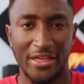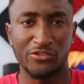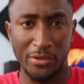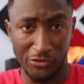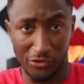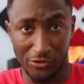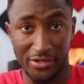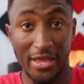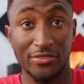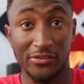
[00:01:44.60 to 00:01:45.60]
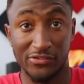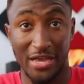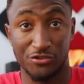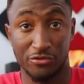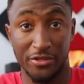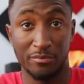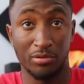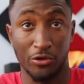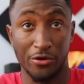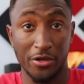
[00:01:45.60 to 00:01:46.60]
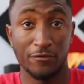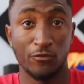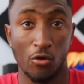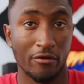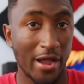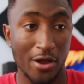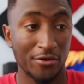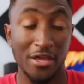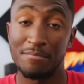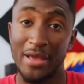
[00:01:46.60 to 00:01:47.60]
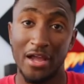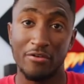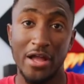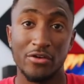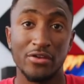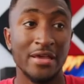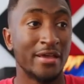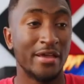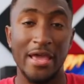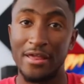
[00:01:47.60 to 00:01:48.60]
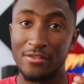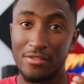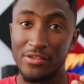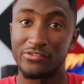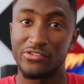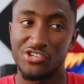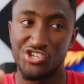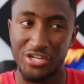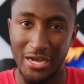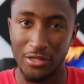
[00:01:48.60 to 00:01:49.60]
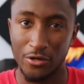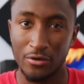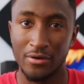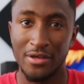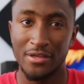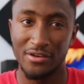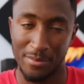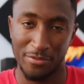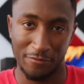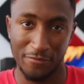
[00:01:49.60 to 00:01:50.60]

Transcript: that's when you start to get this naturally blurry foreground and background and this shallow depth of